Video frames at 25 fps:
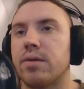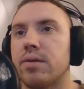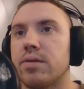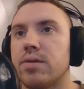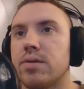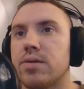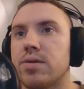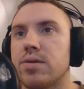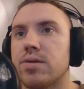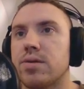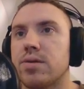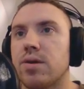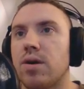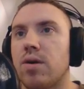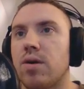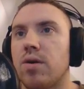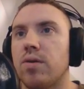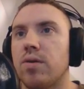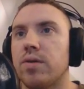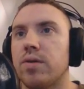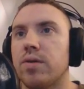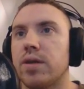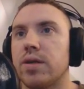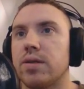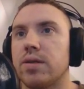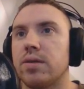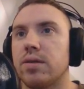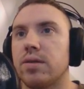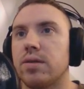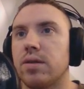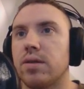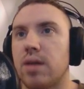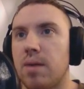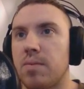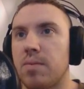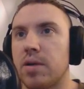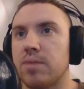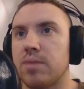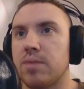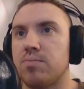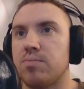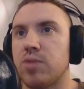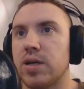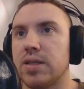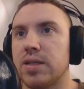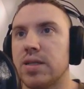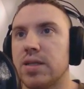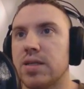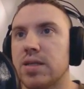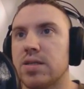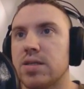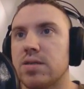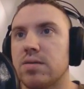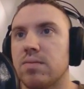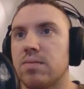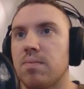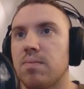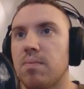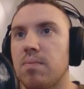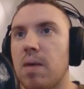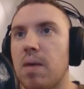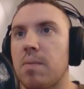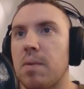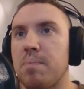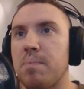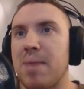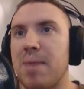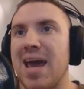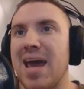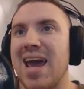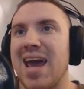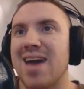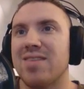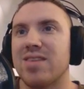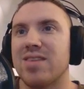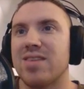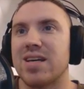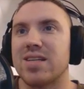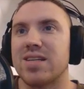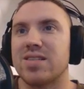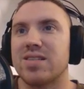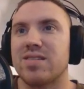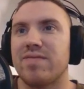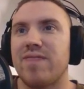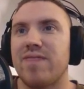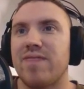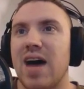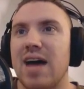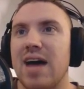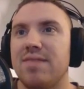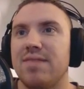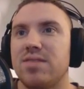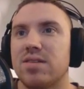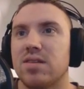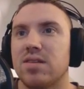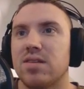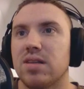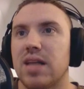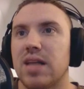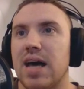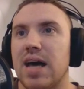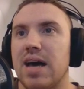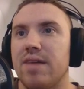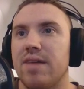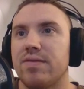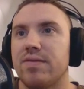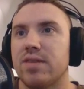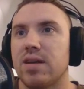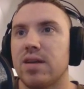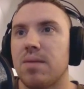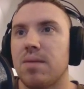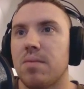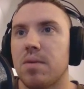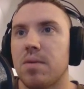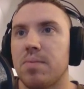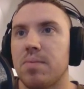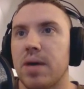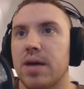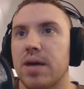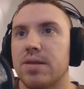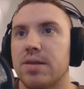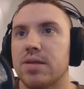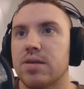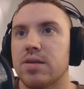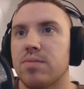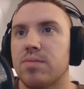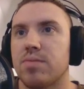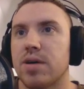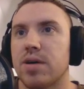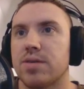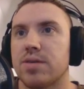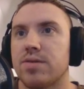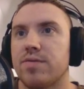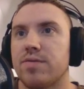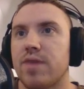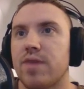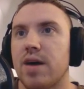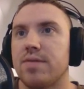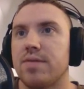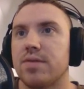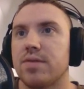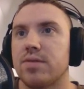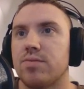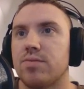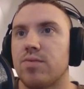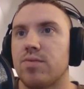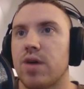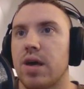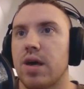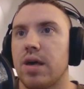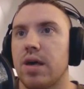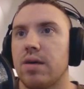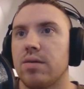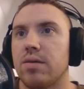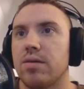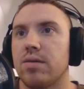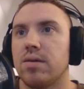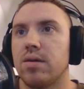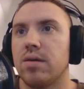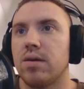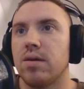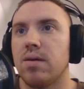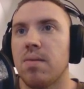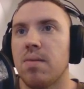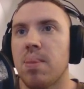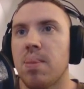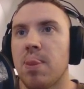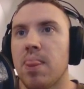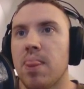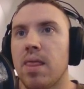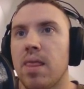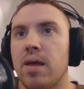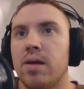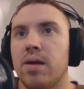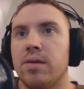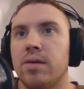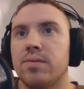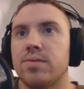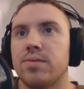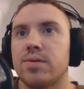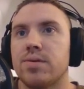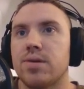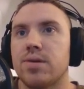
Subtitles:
so I'm gonna bring this, I'm gonna pan this 5 to the left, and I'm gonna pan this compressor 5 to the right. So